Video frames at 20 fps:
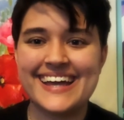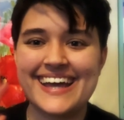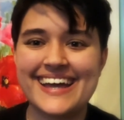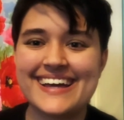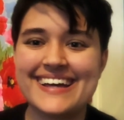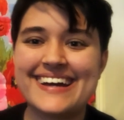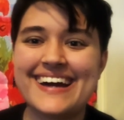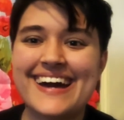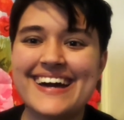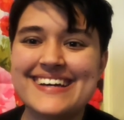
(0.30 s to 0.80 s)
Hey
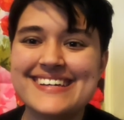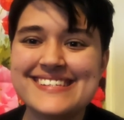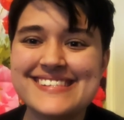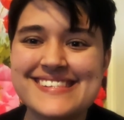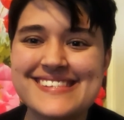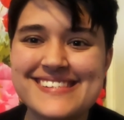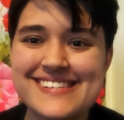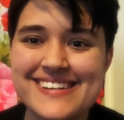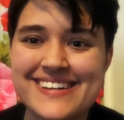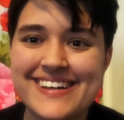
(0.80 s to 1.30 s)

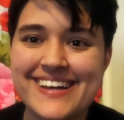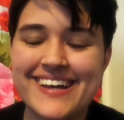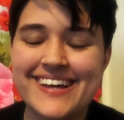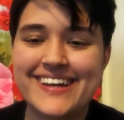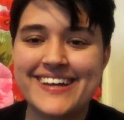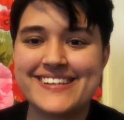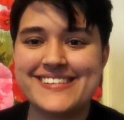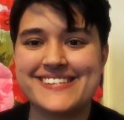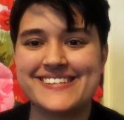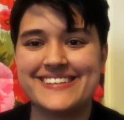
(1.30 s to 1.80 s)
guys,
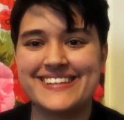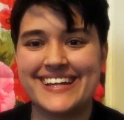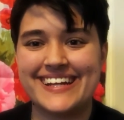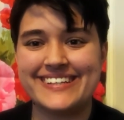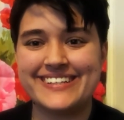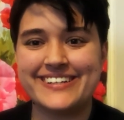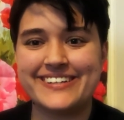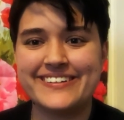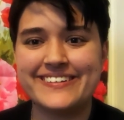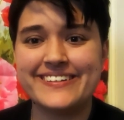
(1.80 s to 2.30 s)
it's
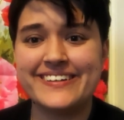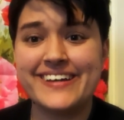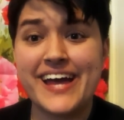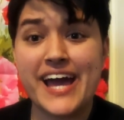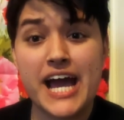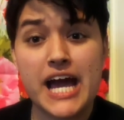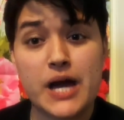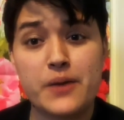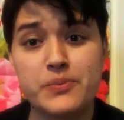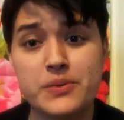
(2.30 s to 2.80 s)
Elena.
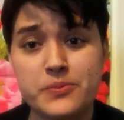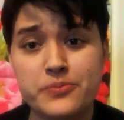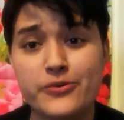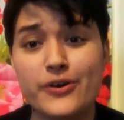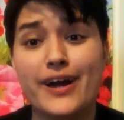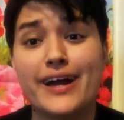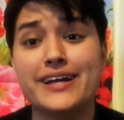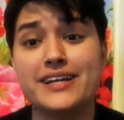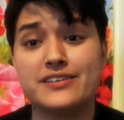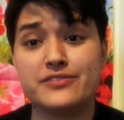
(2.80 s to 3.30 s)
Happy
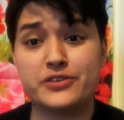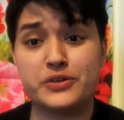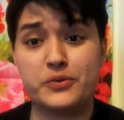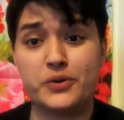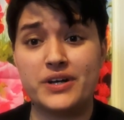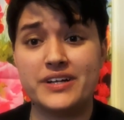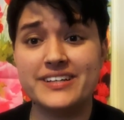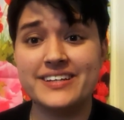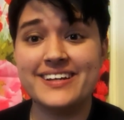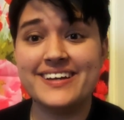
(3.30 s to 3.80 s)
Pride,
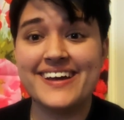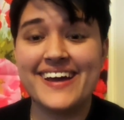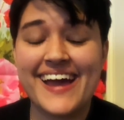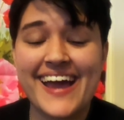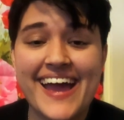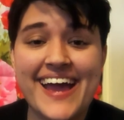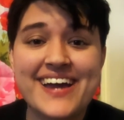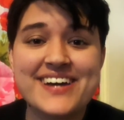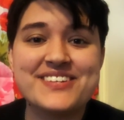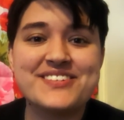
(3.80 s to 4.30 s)
everyone.
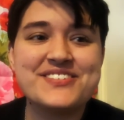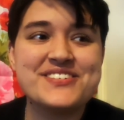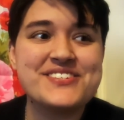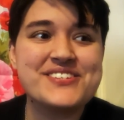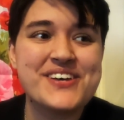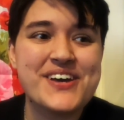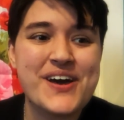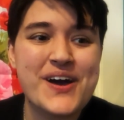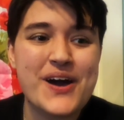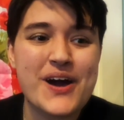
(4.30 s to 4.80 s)
And
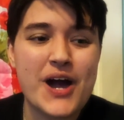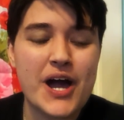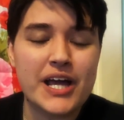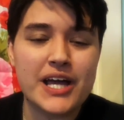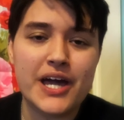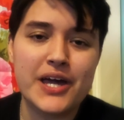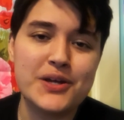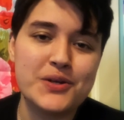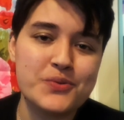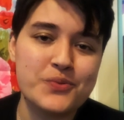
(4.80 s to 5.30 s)
I
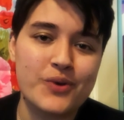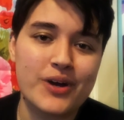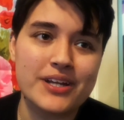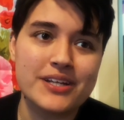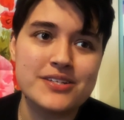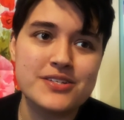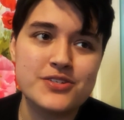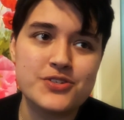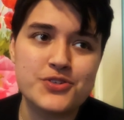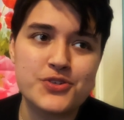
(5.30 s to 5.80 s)
kind of
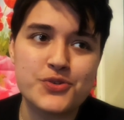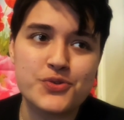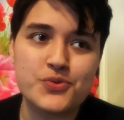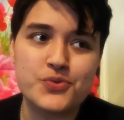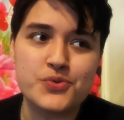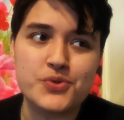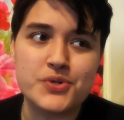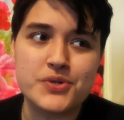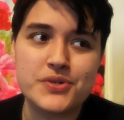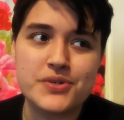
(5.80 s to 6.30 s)
wanted
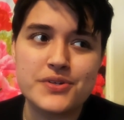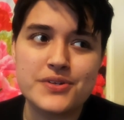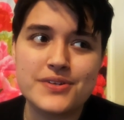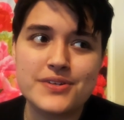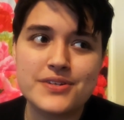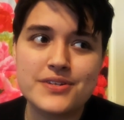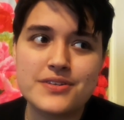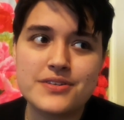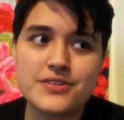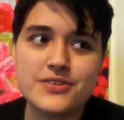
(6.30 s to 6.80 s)
to
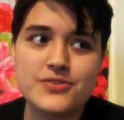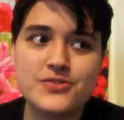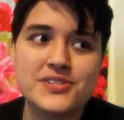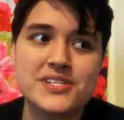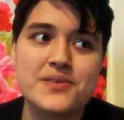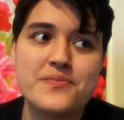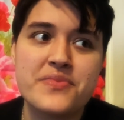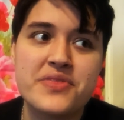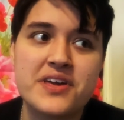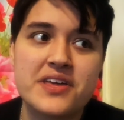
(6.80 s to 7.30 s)
do
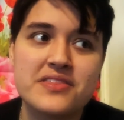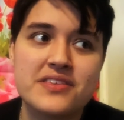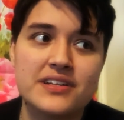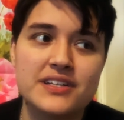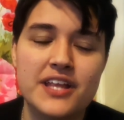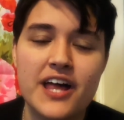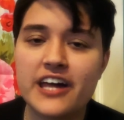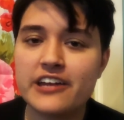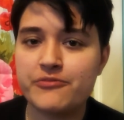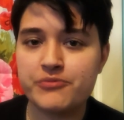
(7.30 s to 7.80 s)
something that a
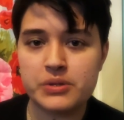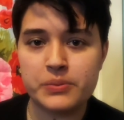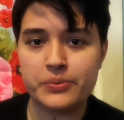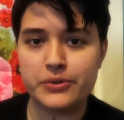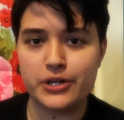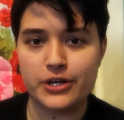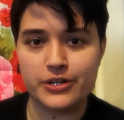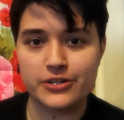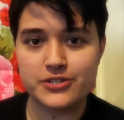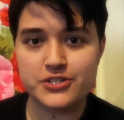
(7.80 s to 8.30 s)
lot of people
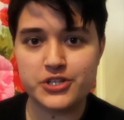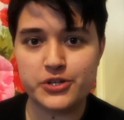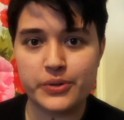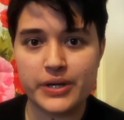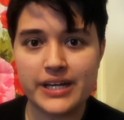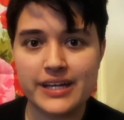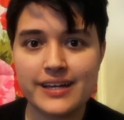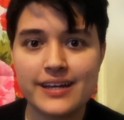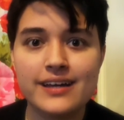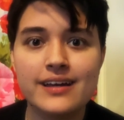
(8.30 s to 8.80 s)
aren't
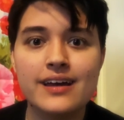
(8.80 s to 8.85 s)
doing.